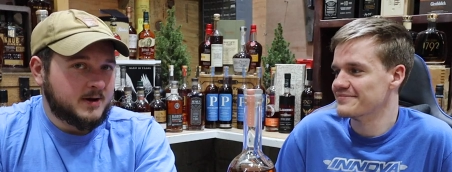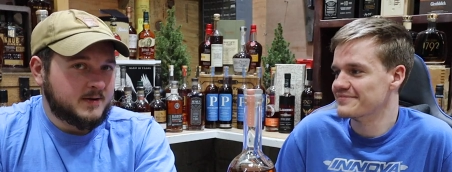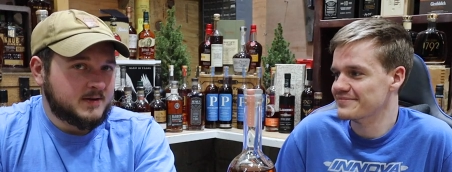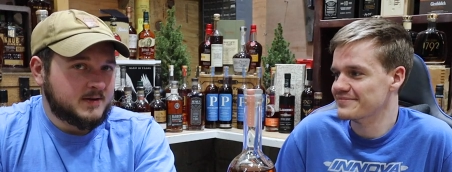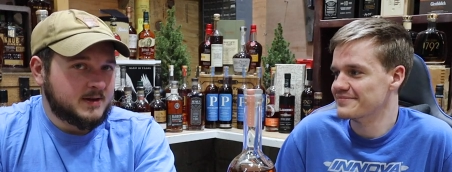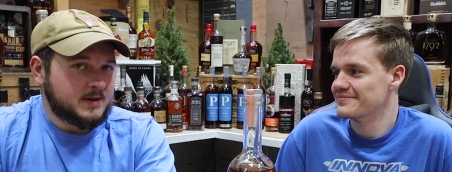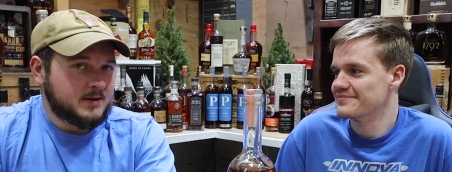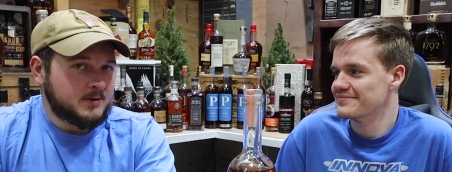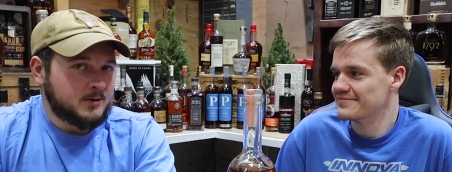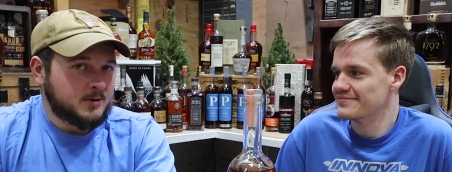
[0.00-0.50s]
Speaker 1: have
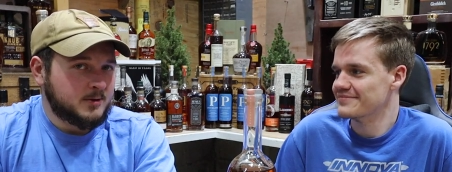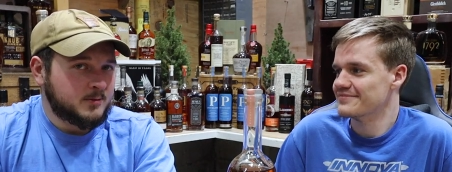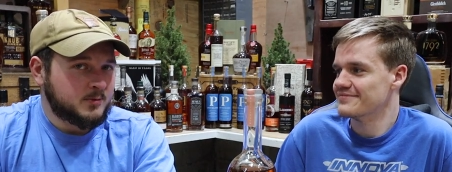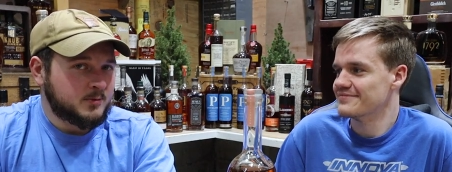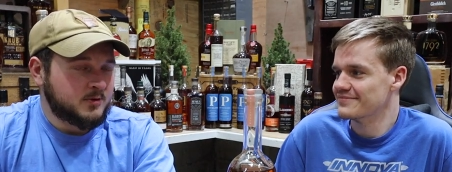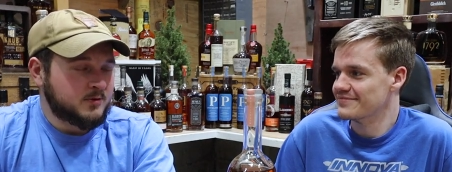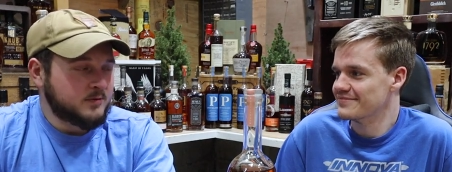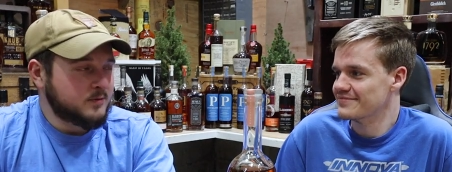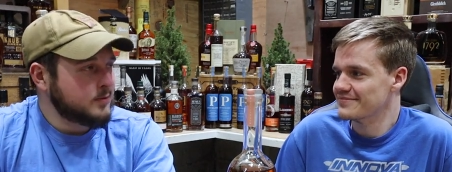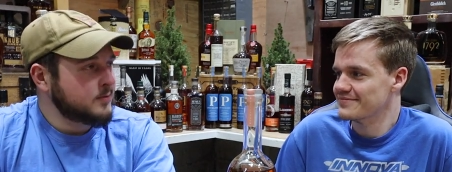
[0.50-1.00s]
to get her
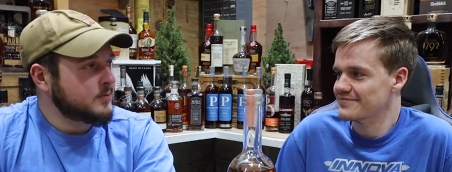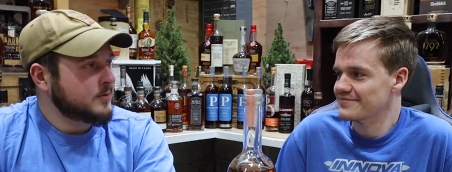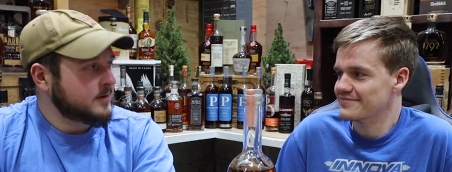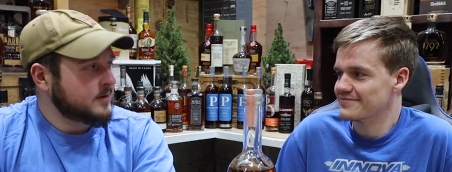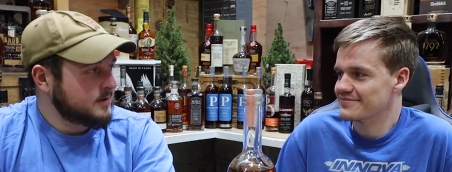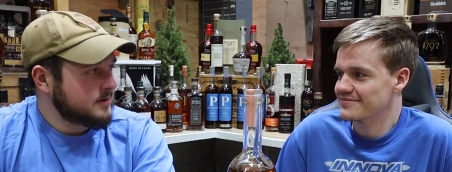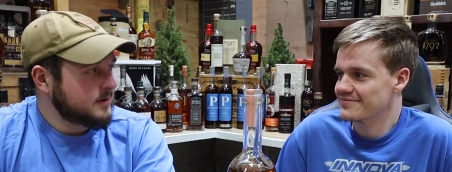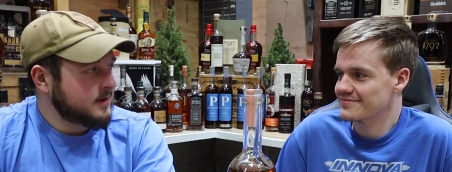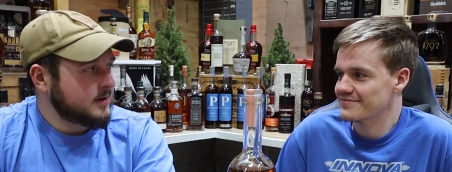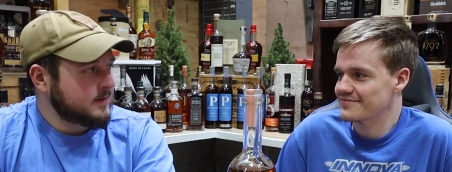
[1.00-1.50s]
approval,
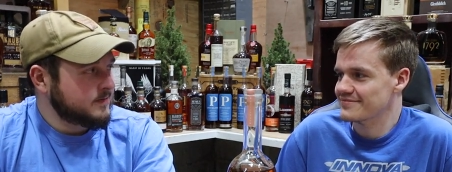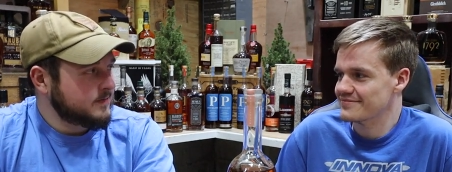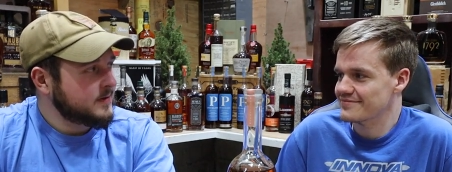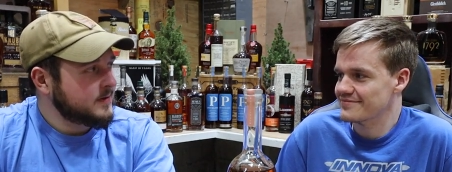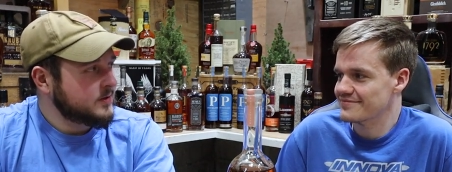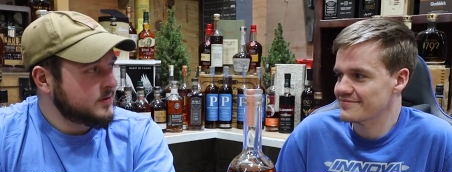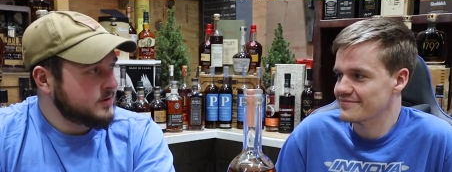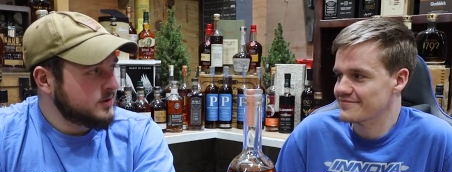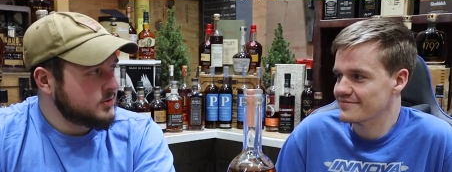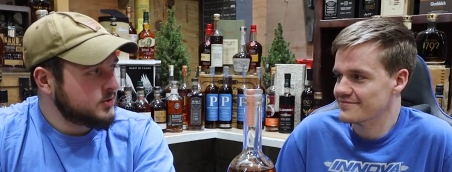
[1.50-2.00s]
but I,
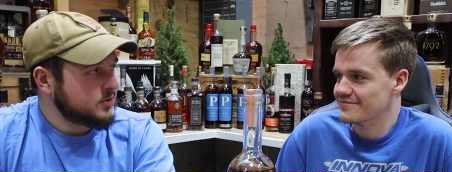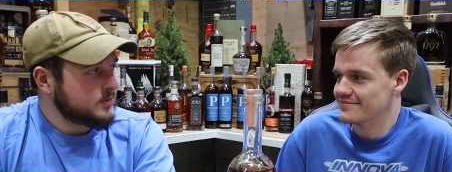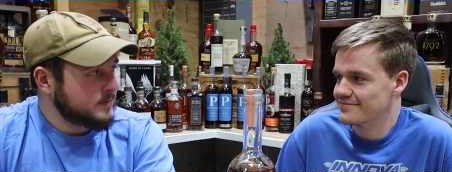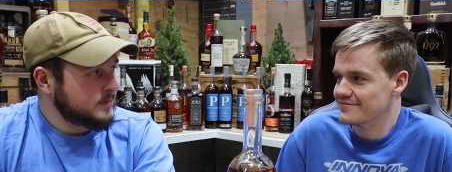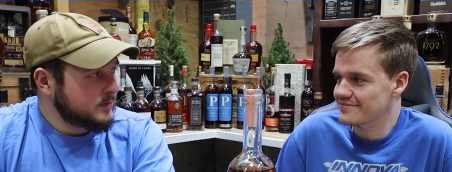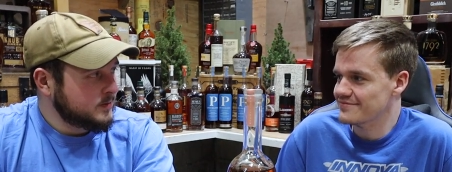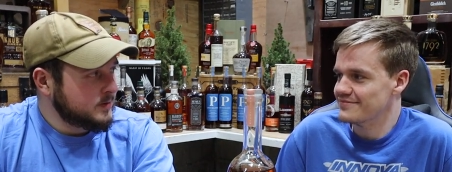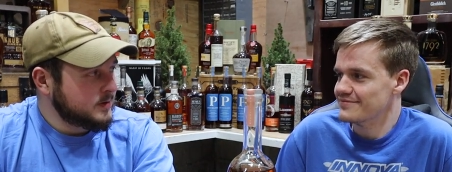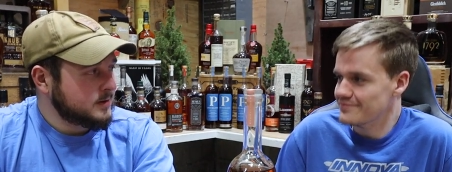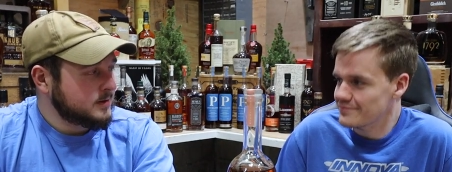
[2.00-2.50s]
I think she'd be
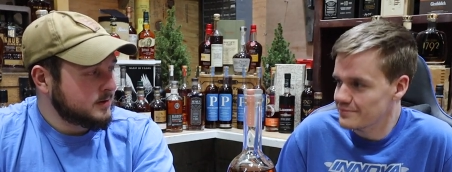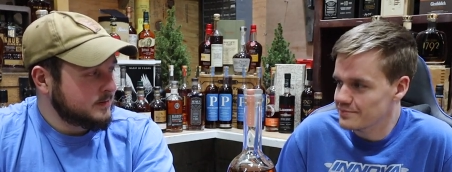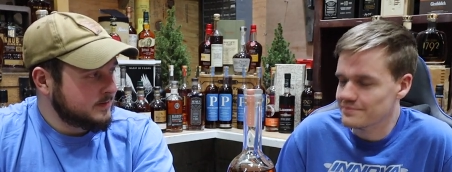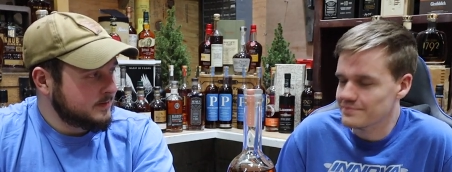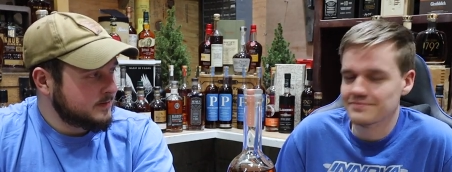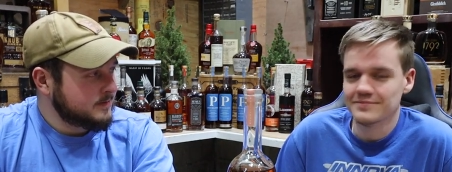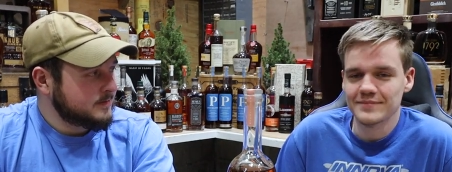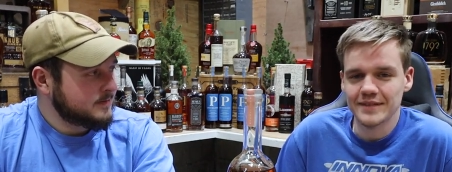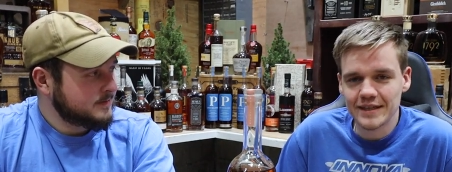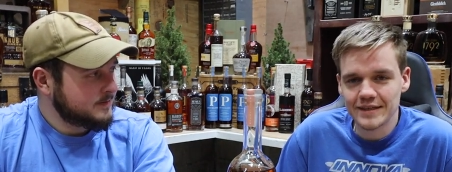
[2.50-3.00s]
willing.
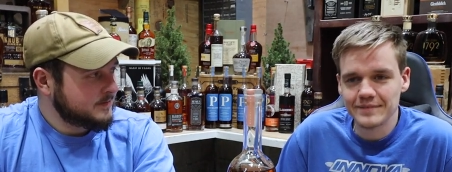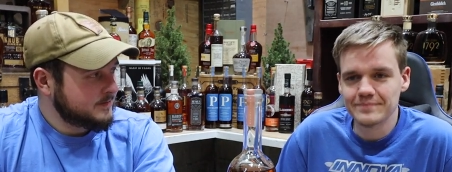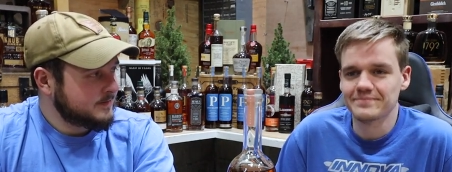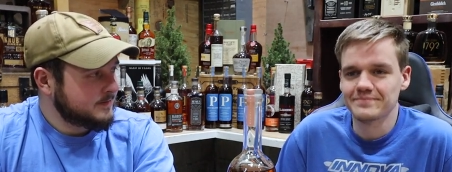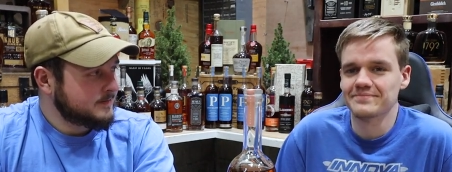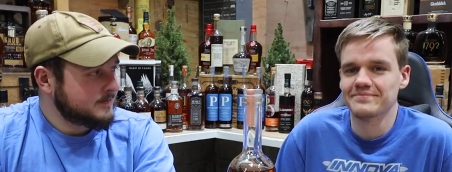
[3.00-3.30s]
Yeah